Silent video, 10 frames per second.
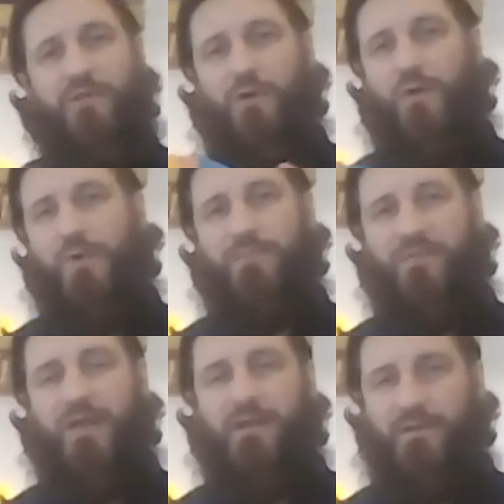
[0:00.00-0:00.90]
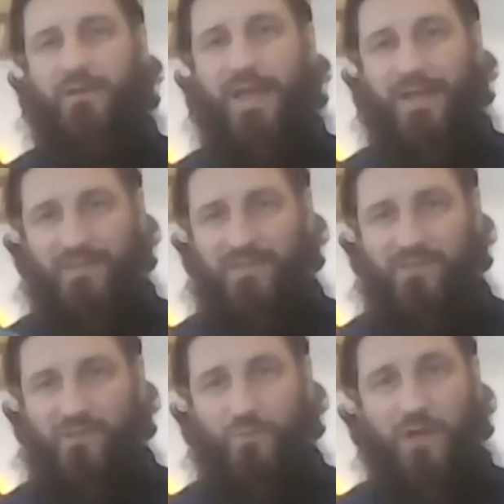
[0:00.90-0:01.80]
You can go to our website and, and, get
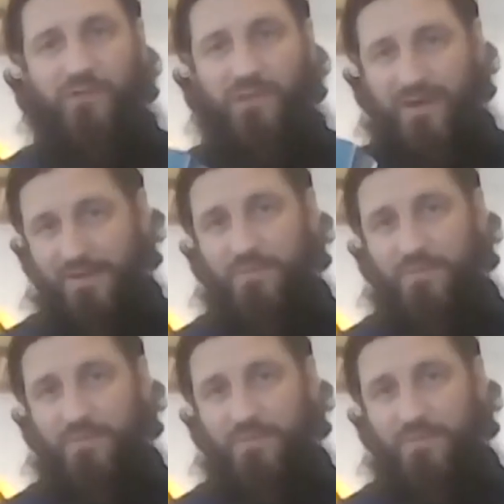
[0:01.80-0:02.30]
these as well, so you can